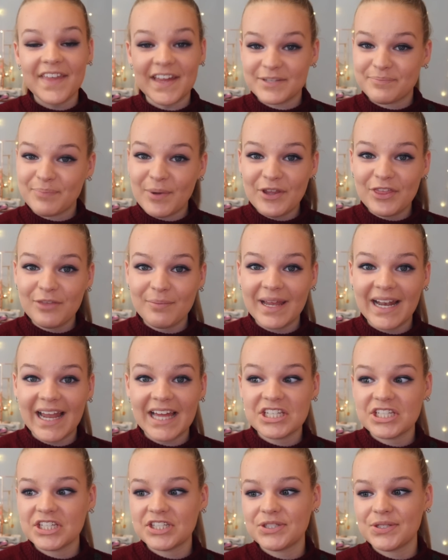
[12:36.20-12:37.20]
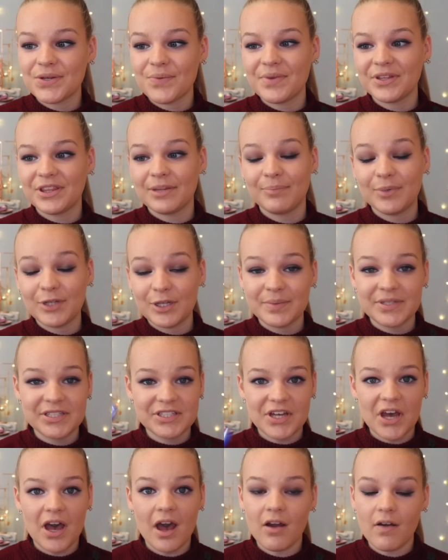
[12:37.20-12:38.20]
That's both of my lashes done with the blue
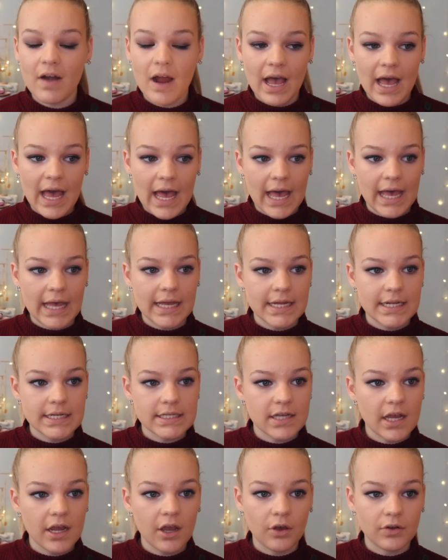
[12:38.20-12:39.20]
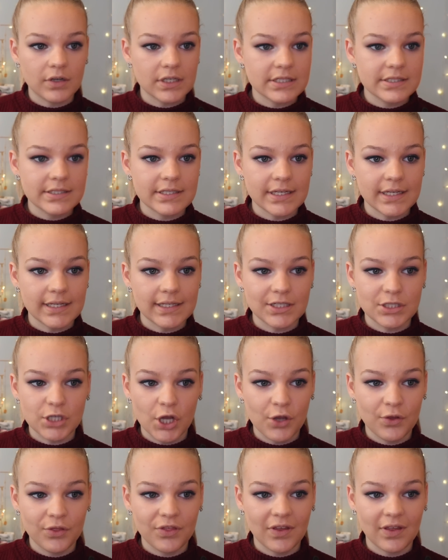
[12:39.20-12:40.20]
mascara, and I honestly
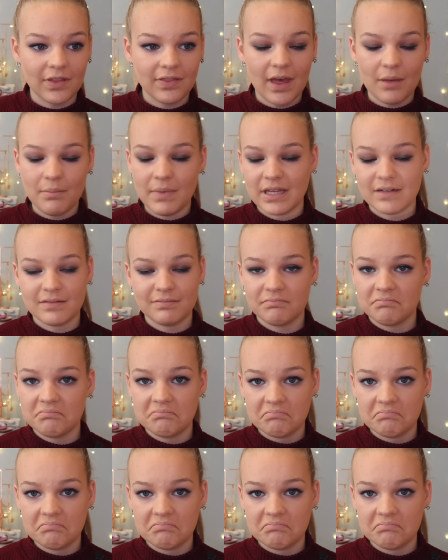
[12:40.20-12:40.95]
don't think that made